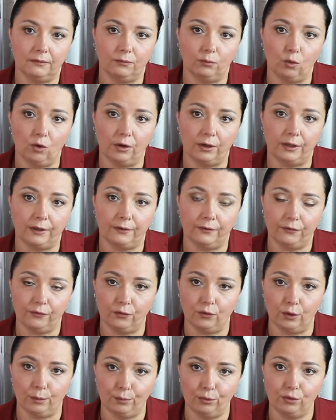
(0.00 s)
water
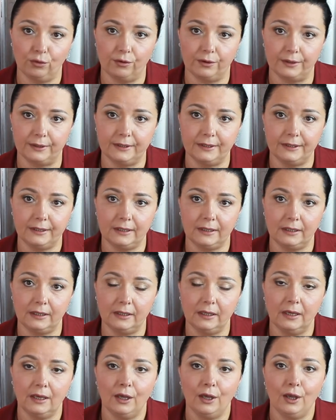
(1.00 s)
for Pu Erh
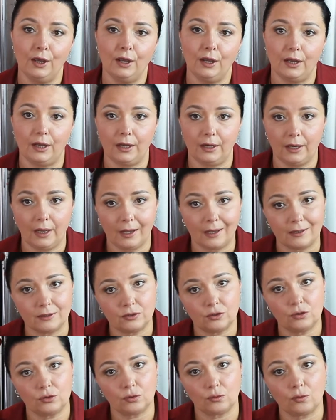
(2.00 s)
tea, it
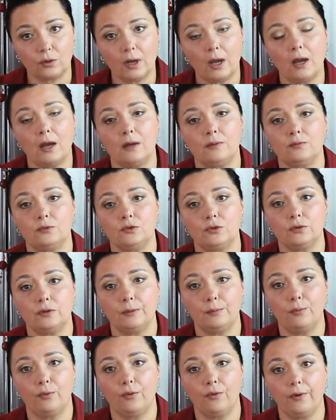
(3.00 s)
has to come to
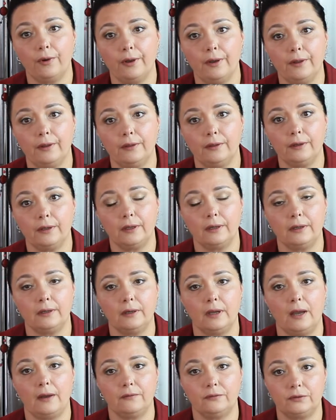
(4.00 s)
the boil,
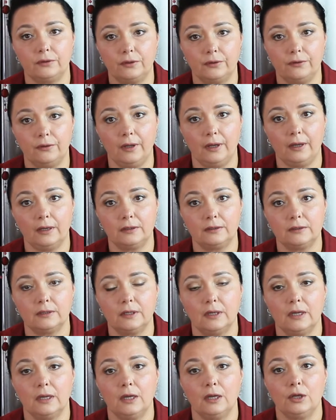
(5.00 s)
and after that,
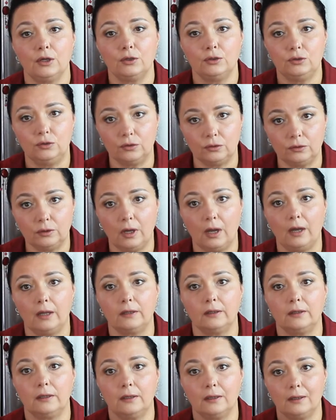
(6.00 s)
do
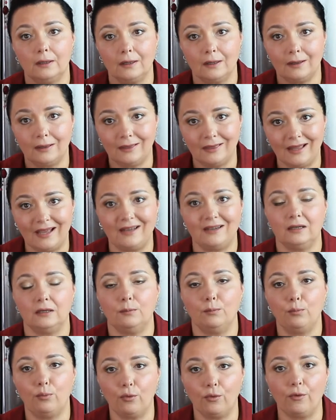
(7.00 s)
not let it
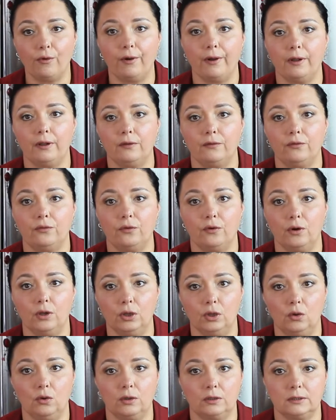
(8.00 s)
boil for a
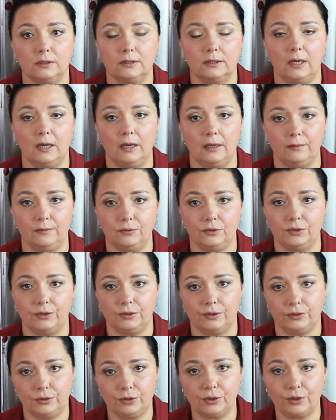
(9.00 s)
long time.
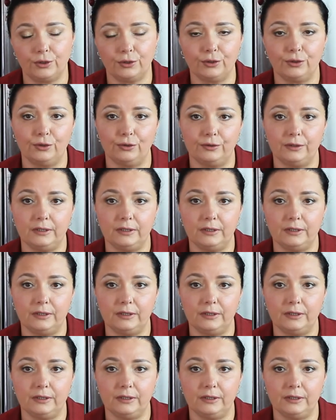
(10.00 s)
Just turn your